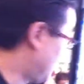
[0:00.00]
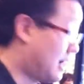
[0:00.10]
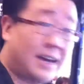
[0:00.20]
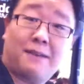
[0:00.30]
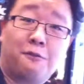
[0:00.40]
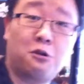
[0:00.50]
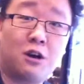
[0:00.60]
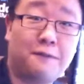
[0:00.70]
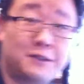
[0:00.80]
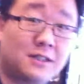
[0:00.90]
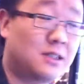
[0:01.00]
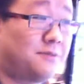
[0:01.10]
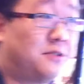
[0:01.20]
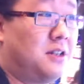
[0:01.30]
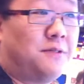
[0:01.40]
I have four offices
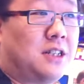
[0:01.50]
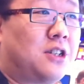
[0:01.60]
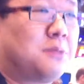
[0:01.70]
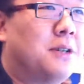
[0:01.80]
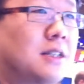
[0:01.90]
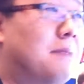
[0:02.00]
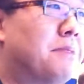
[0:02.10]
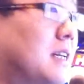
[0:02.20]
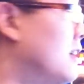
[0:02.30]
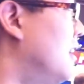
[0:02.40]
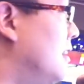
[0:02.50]
for even such a small company.